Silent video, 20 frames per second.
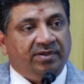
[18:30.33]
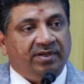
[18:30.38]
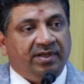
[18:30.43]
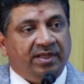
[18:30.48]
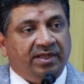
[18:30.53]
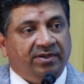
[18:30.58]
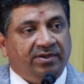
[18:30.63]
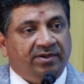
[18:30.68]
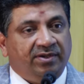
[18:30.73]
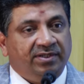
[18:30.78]
I
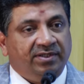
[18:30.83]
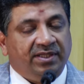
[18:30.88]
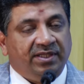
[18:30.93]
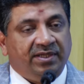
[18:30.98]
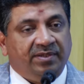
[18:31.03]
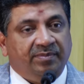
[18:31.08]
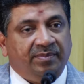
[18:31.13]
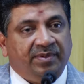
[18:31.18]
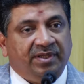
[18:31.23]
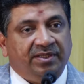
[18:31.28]
got to
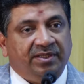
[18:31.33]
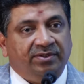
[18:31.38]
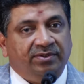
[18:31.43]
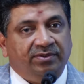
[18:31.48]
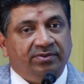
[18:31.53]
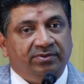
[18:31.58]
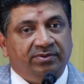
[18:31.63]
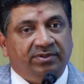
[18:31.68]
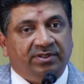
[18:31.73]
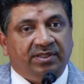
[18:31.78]
get my
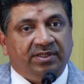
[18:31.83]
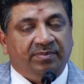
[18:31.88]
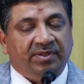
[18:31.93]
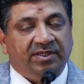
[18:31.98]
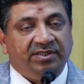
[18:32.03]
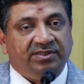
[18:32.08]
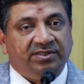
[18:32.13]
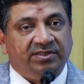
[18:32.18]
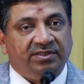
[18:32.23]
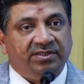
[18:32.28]
youth and my
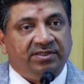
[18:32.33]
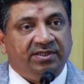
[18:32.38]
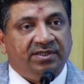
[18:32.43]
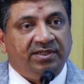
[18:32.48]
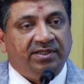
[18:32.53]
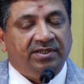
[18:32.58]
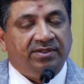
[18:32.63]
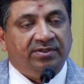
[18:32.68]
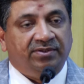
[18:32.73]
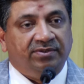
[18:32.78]
children
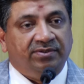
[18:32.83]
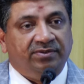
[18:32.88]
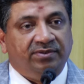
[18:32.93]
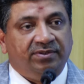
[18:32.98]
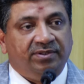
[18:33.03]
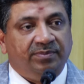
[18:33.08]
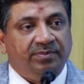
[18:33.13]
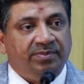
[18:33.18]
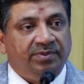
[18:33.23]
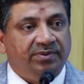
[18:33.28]
into
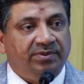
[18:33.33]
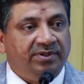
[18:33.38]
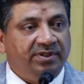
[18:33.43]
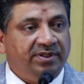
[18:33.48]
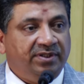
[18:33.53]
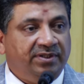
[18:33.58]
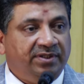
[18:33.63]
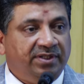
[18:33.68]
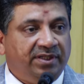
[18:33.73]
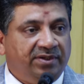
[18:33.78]
computing
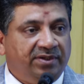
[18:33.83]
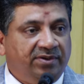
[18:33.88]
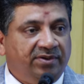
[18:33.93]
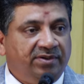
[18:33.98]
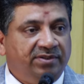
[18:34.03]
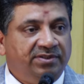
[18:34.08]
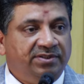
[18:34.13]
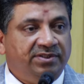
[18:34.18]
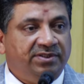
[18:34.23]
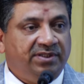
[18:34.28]

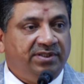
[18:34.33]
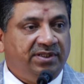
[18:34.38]
technology,